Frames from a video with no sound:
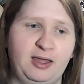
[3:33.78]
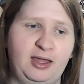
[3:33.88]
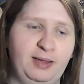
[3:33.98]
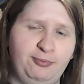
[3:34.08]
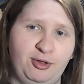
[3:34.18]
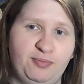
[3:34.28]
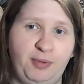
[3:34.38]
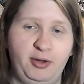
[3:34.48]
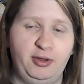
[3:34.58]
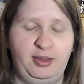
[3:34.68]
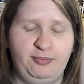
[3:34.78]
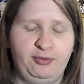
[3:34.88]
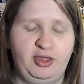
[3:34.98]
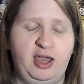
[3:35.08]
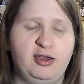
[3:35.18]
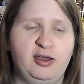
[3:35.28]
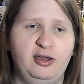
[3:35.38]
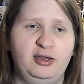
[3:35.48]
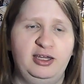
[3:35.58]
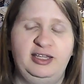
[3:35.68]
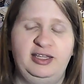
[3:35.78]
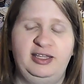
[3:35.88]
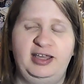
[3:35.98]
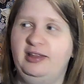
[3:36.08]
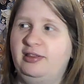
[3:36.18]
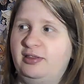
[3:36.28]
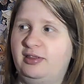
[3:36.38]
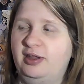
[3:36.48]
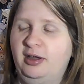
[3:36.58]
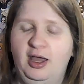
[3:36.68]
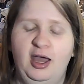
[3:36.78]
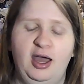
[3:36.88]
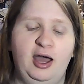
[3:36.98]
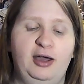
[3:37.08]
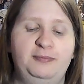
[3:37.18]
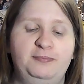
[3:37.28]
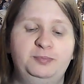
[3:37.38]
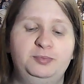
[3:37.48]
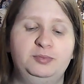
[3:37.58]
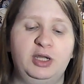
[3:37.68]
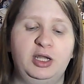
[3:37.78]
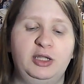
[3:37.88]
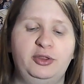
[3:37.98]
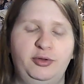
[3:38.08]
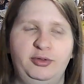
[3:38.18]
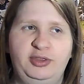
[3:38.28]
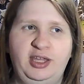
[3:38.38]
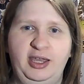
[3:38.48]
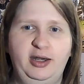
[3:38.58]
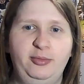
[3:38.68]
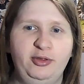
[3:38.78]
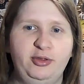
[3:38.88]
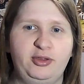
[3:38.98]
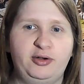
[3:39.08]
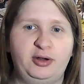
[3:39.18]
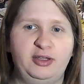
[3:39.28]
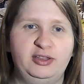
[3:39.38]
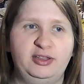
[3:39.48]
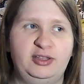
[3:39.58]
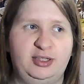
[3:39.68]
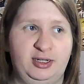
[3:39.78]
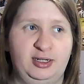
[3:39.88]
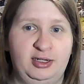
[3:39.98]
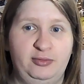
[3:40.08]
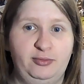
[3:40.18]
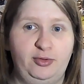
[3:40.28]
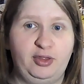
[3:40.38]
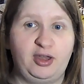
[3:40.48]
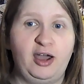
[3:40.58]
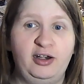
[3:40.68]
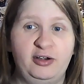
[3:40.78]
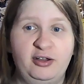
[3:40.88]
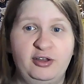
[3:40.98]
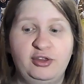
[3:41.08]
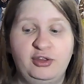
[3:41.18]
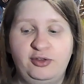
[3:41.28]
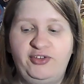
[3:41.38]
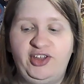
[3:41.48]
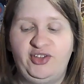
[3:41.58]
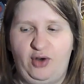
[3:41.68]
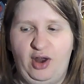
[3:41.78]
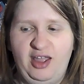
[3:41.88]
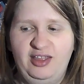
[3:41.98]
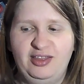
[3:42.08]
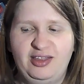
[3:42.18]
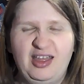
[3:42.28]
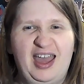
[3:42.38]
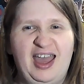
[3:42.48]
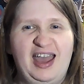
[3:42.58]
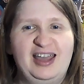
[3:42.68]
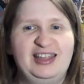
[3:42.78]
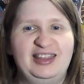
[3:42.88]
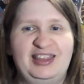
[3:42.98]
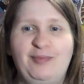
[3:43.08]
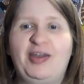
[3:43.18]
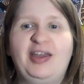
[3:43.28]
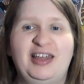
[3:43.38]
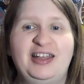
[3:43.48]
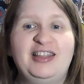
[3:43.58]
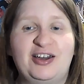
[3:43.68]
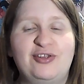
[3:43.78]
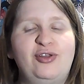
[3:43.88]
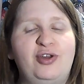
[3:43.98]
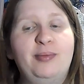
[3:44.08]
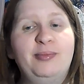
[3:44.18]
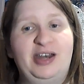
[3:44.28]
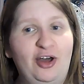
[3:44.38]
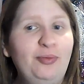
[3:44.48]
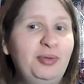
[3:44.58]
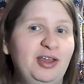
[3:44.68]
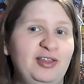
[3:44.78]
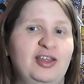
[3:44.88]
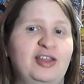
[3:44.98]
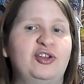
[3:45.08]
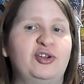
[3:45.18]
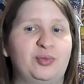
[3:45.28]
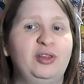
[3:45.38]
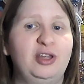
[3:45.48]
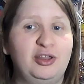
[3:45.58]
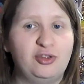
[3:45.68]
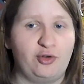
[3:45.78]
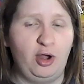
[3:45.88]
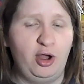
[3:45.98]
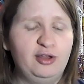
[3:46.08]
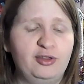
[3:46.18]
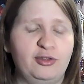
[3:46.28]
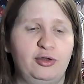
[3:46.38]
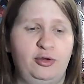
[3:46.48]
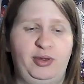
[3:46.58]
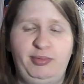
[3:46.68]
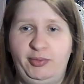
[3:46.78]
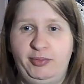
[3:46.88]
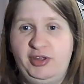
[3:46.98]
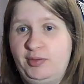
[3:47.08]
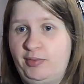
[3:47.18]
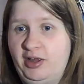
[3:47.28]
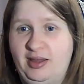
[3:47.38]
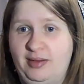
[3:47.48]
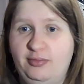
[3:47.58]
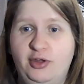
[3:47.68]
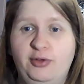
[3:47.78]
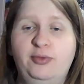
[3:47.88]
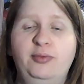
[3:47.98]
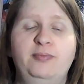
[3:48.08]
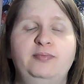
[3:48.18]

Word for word: Empress Bo- Empress Hancock, yes, um, the the animals that are on the on Rusukaina are actually Luffy's friends, and they might like to actually come and help us, and they're really strong, so maybe we should bring them too.